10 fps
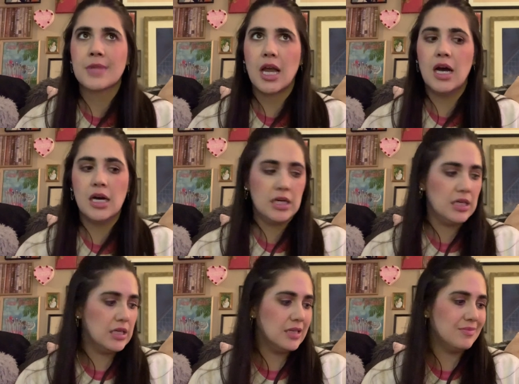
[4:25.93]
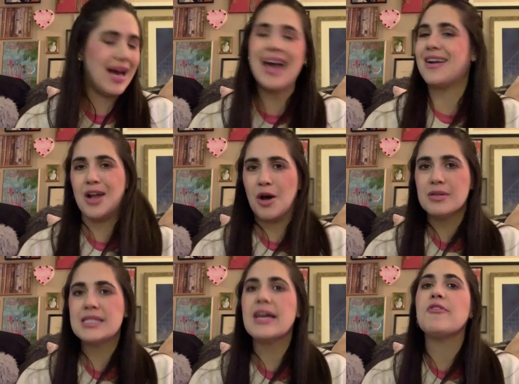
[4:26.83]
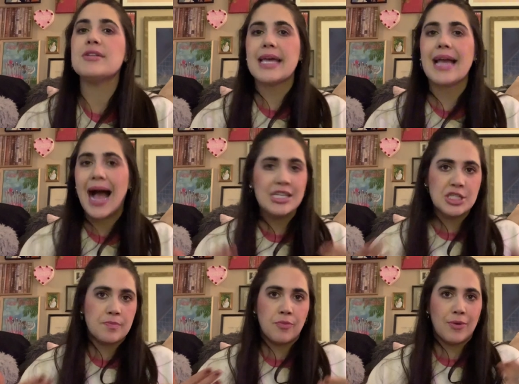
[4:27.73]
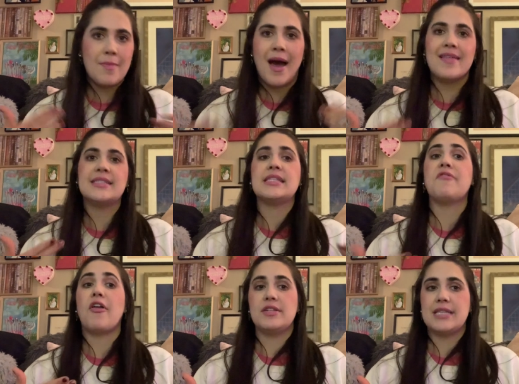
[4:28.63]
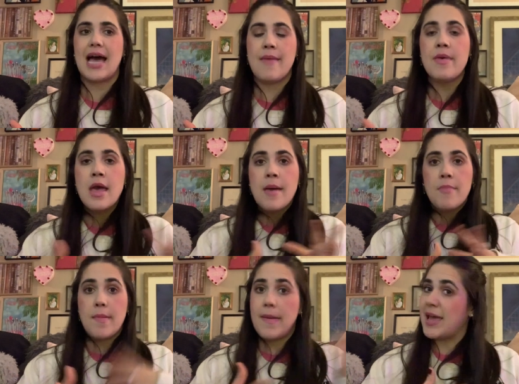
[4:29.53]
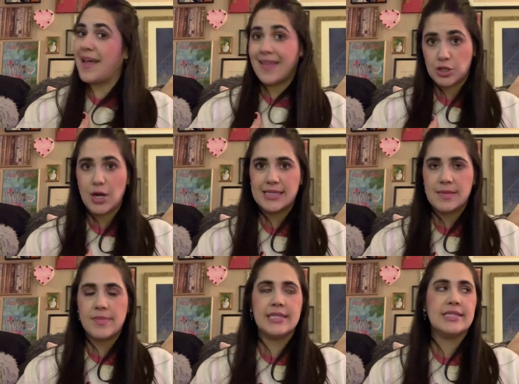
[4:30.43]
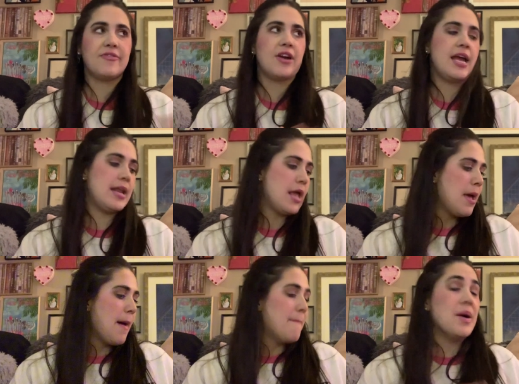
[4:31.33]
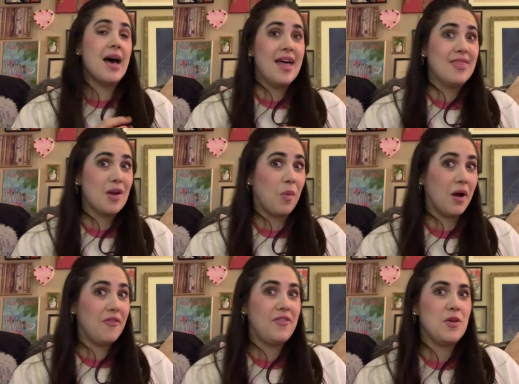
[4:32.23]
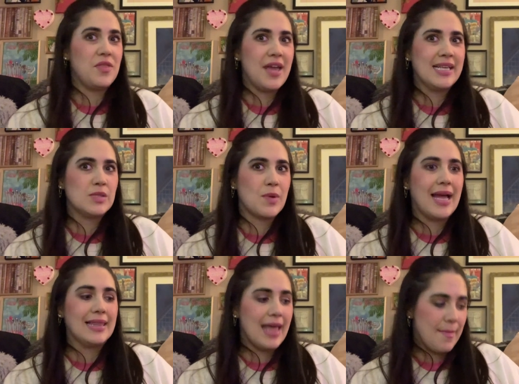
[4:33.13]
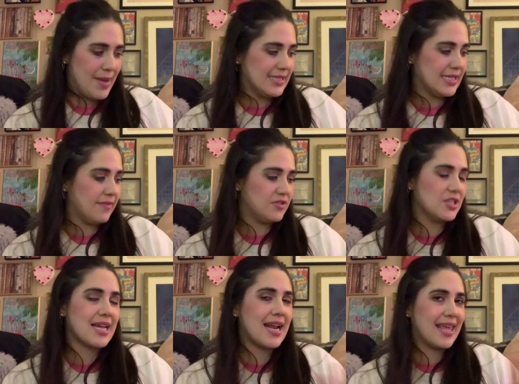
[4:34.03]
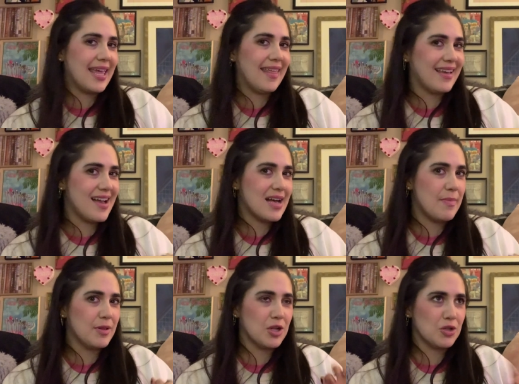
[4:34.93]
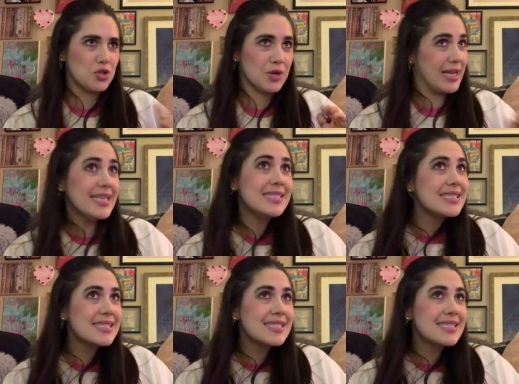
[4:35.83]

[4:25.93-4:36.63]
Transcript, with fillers: uh, I don't know, stuff where it's like, I just rebuy this stuff all the time, but maybe I like tried something different. But there were a few things where I let myself just kind of get like a couple little treats.